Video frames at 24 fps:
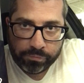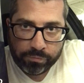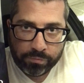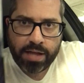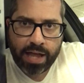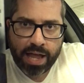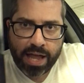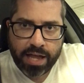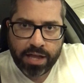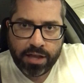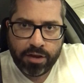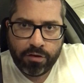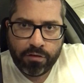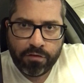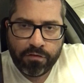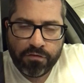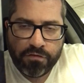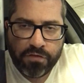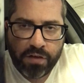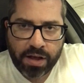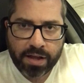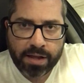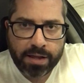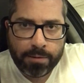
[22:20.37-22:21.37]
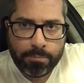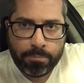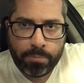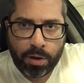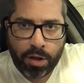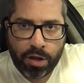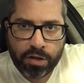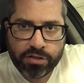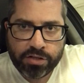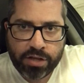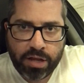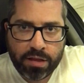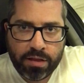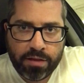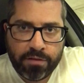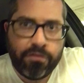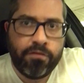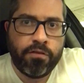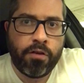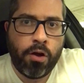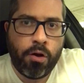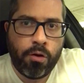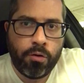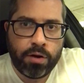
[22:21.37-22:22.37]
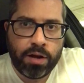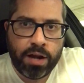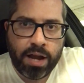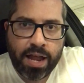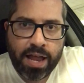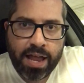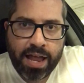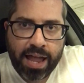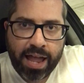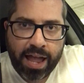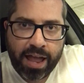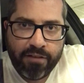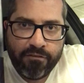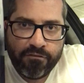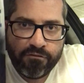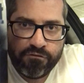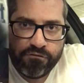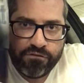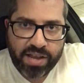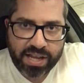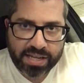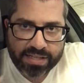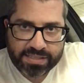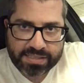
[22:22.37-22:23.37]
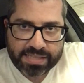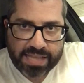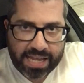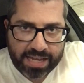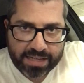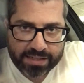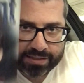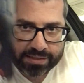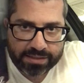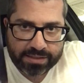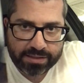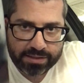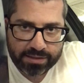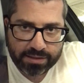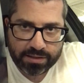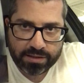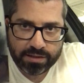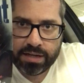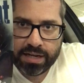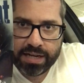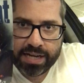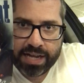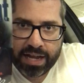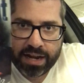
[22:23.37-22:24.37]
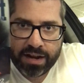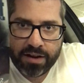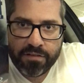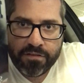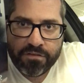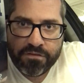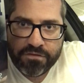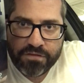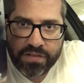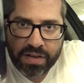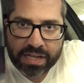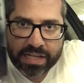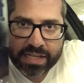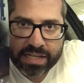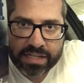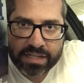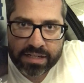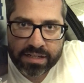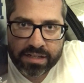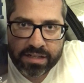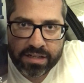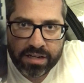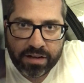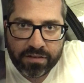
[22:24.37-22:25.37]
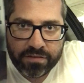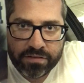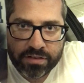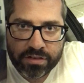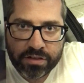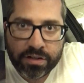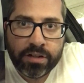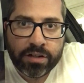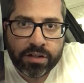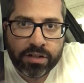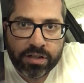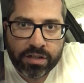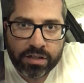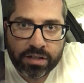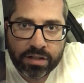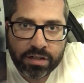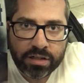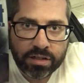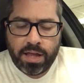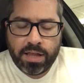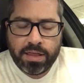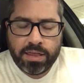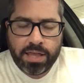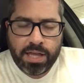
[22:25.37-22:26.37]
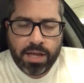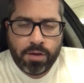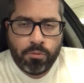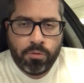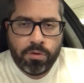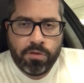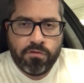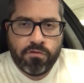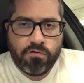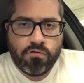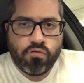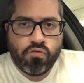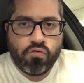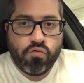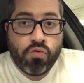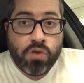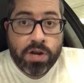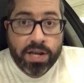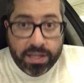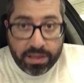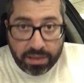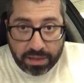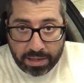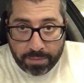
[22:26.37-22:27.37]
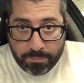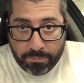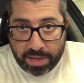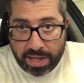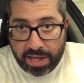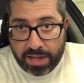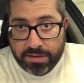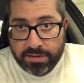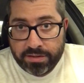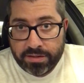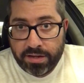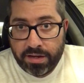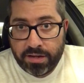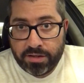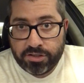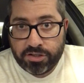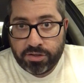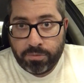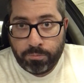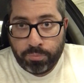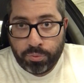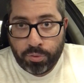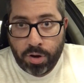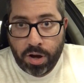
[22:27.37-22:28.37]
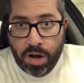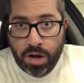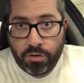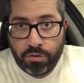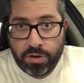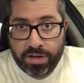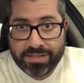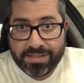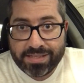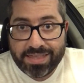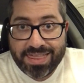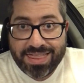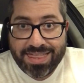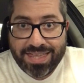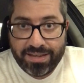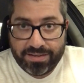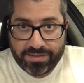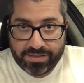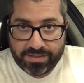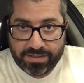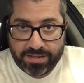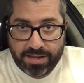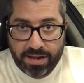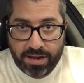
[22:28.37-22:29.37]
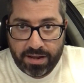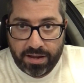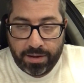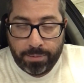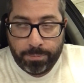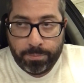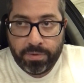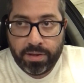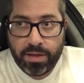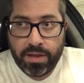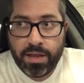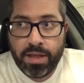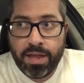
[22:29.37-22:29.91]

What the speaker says: Get your fucking boss on the phone and fix this. I got a fucking cover. I think we've really made some progress this time.